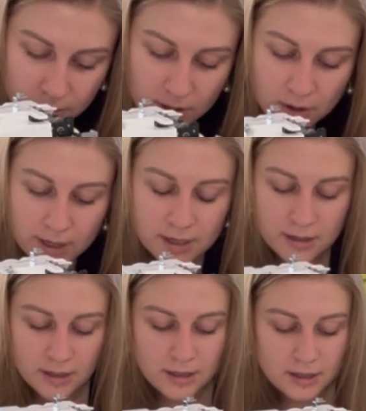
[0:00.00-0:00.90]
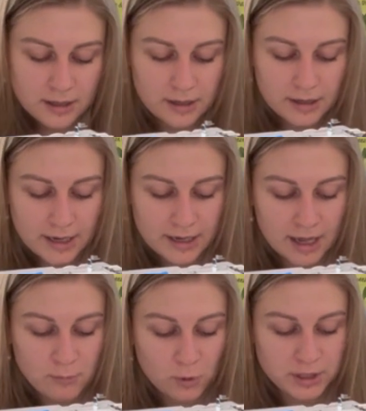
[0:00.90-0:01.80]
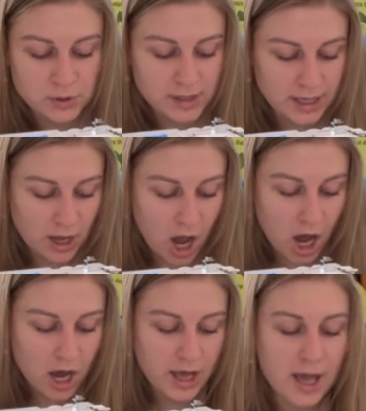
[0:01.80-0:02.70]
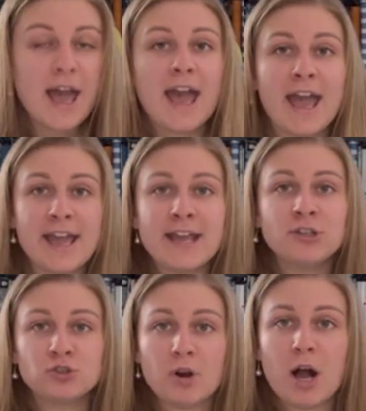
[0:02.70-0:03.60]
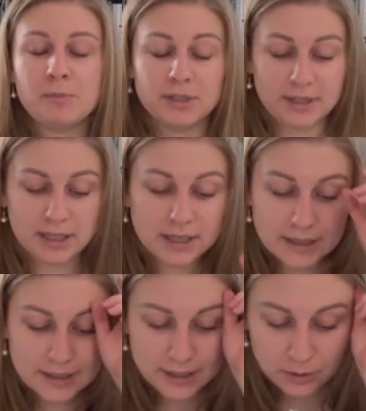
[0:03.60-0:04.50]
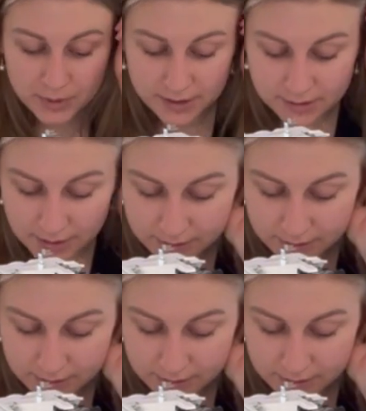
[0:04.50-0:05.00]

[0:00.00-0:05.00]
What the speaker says: Okay, and I'm only doing like a drop, like a little bit.